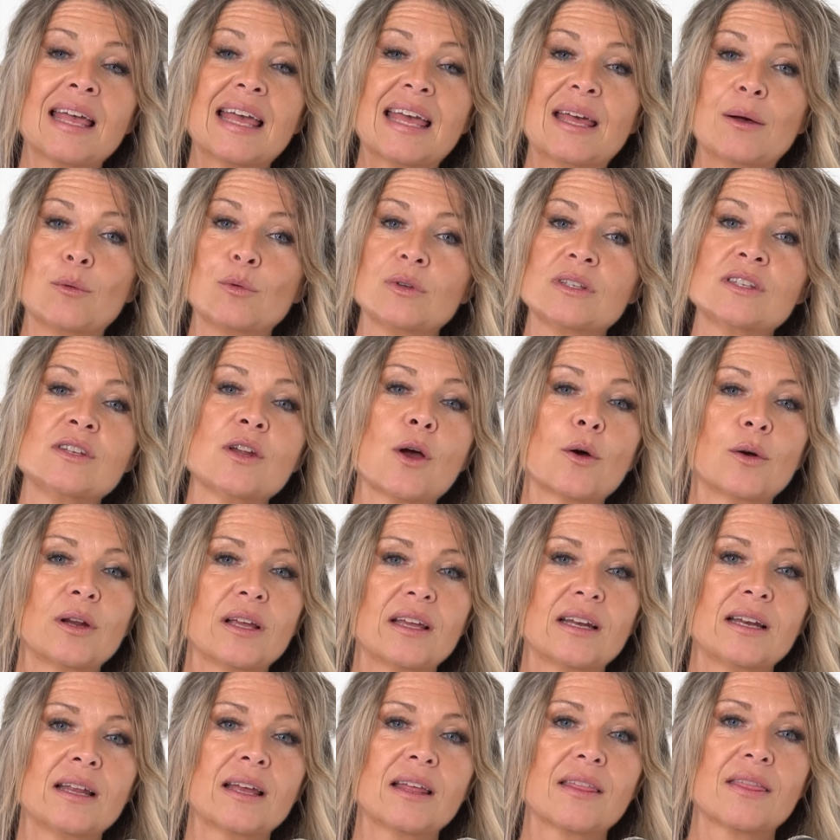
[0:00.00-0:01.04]
it was
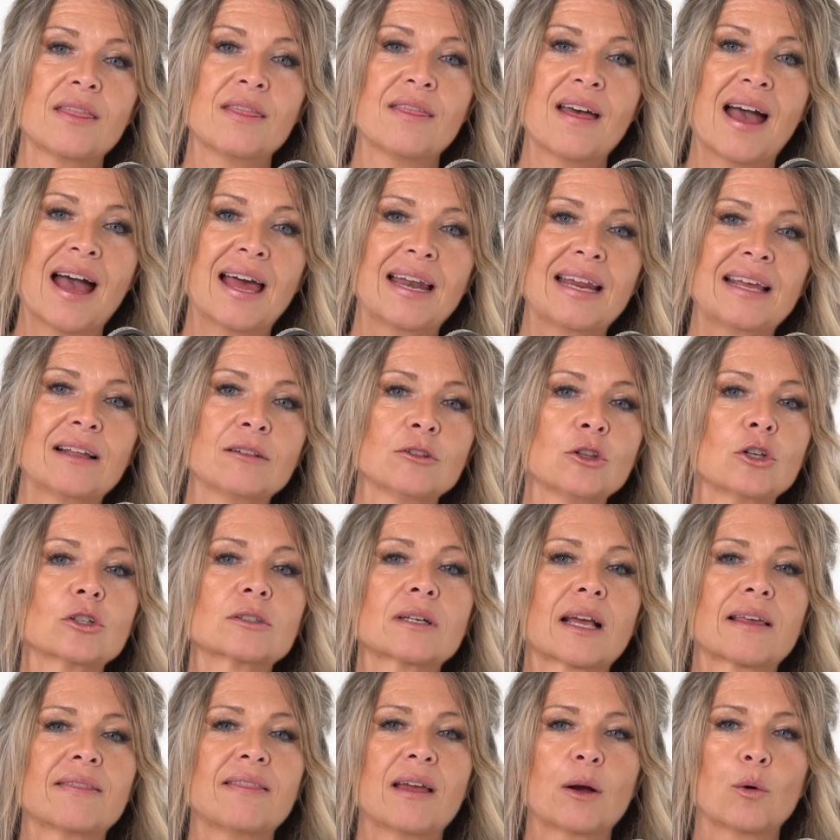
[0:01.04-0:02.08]
noted that it looked
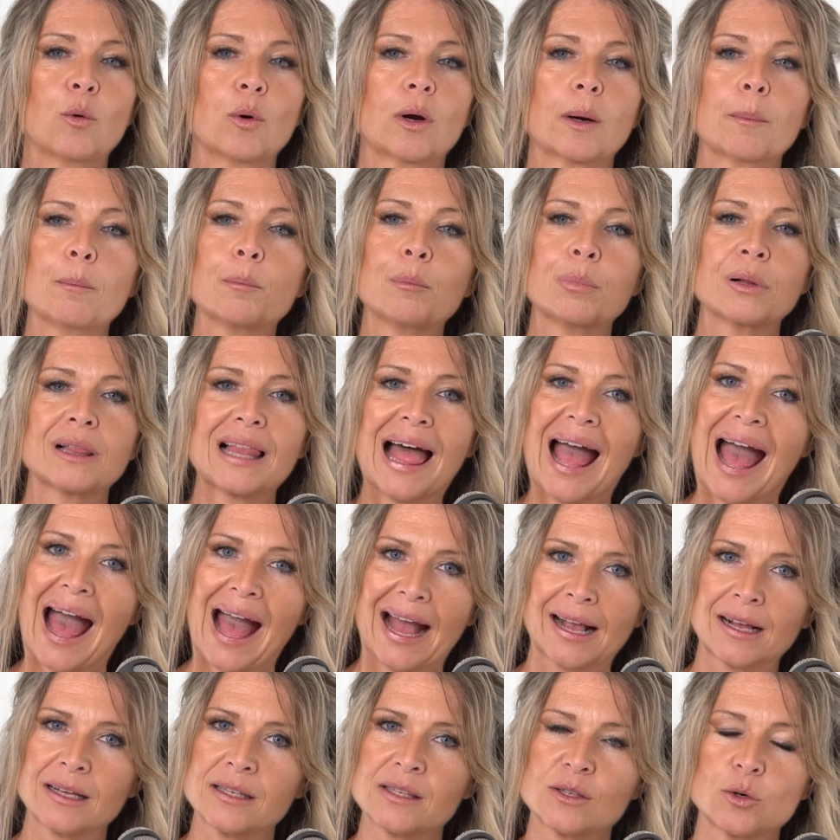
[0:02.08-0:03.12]
like there were
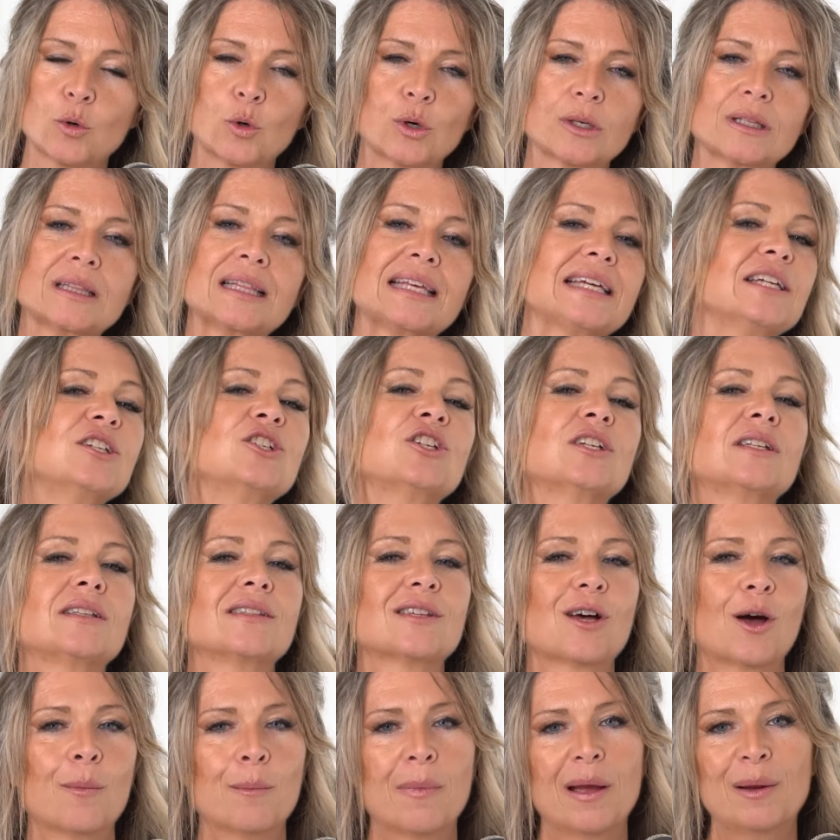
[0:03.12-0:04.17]
plaques or
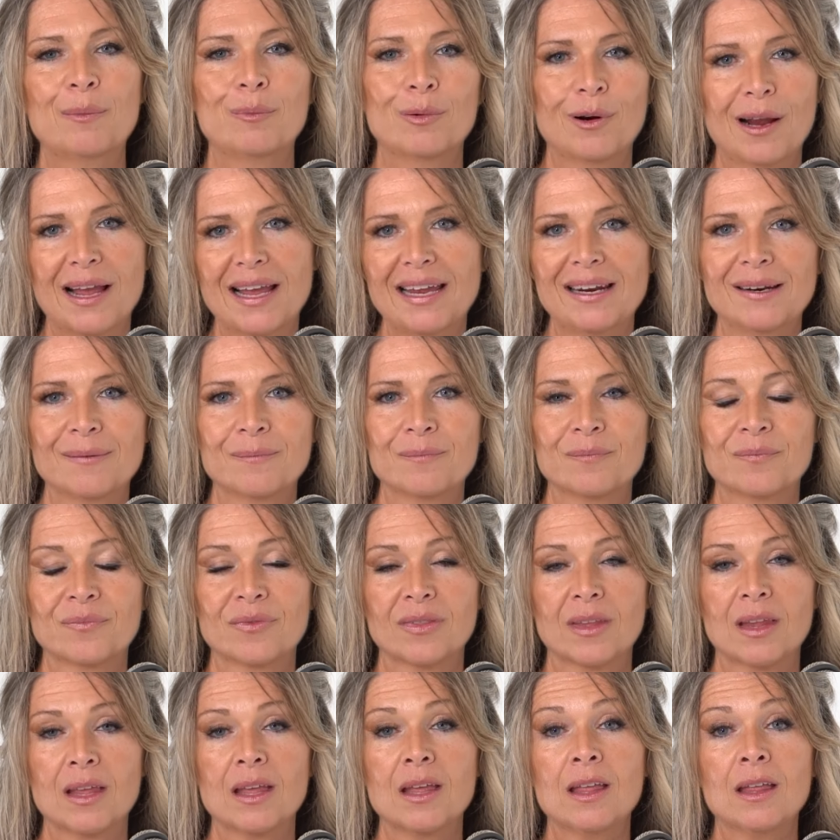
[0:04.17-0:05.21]
lesions on my brain.
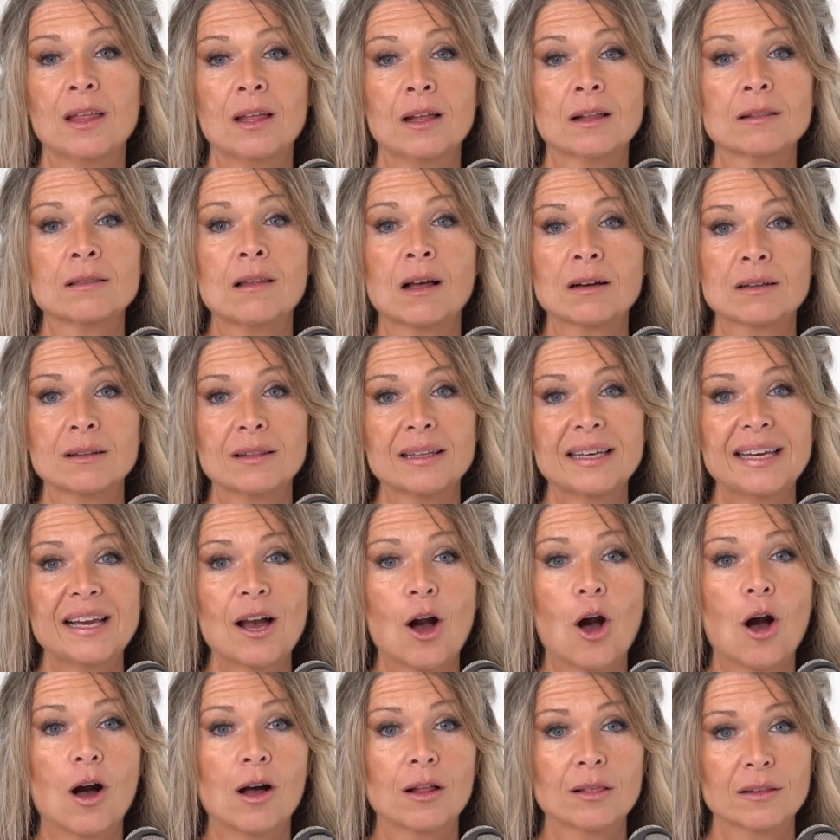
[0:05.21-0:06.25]

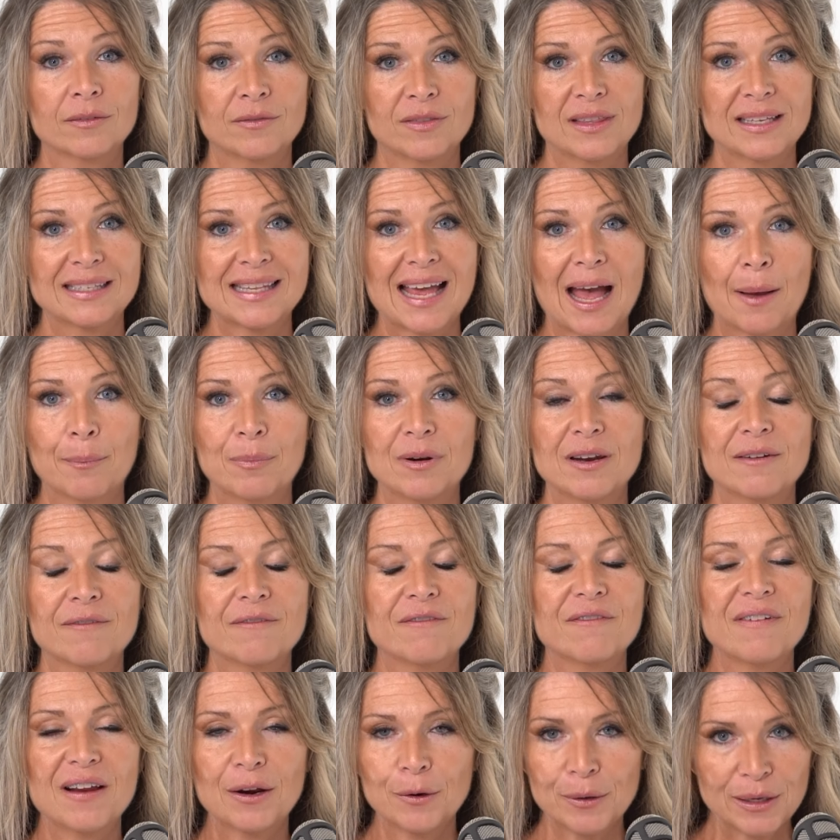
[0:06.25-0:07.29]
Luckily, all of this happened
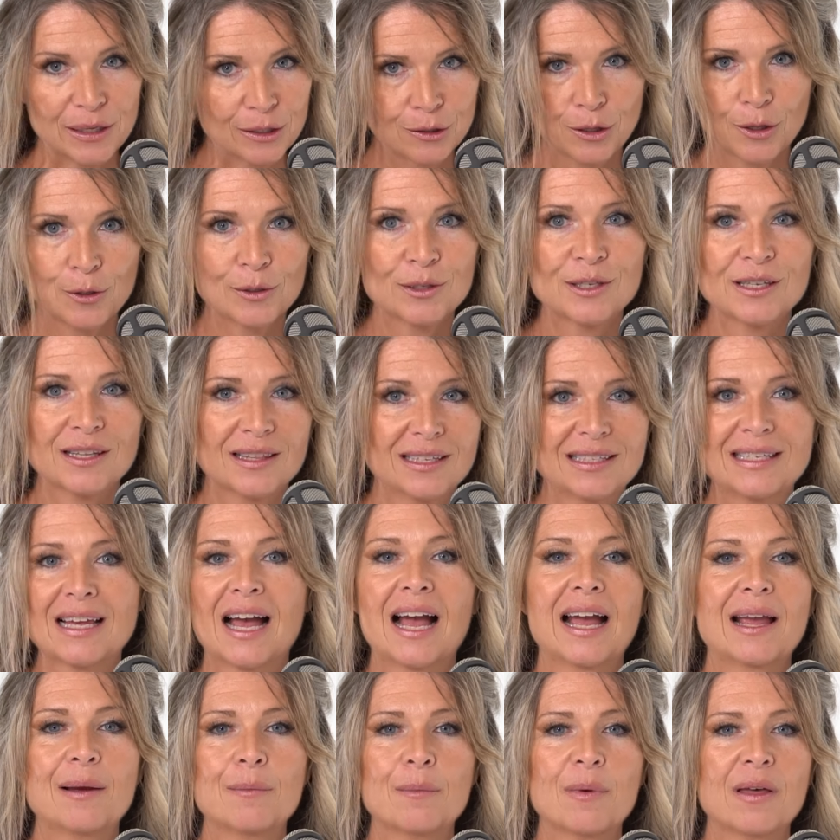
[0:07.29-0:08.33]
very close to the
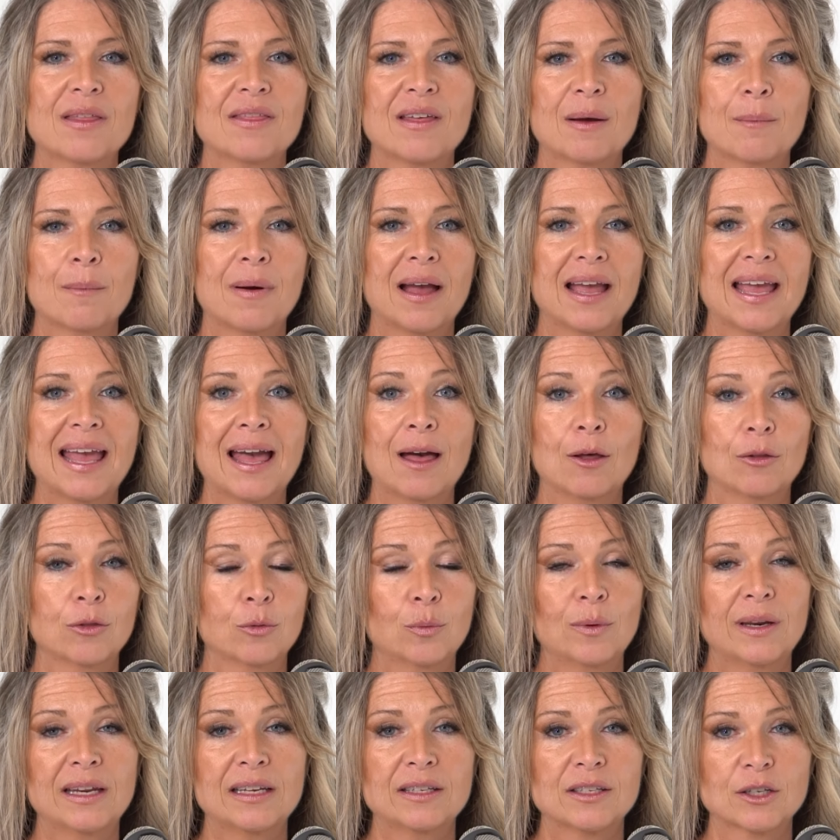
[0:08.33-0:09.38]
time that my health
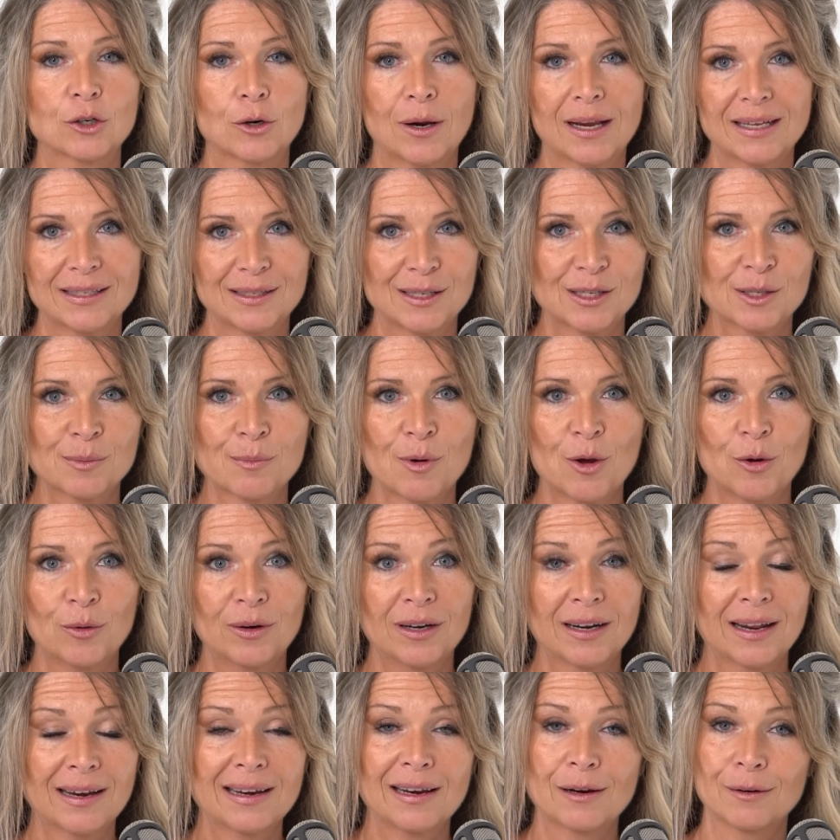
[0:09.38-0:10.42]
went into crisis mode
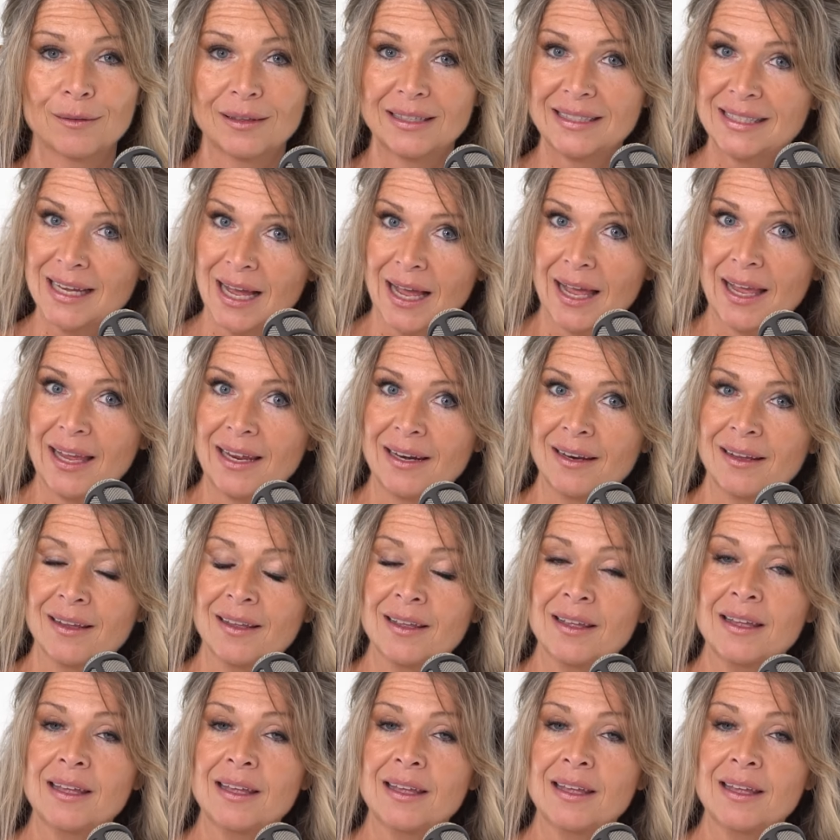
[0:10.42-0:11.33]
and I nearly died.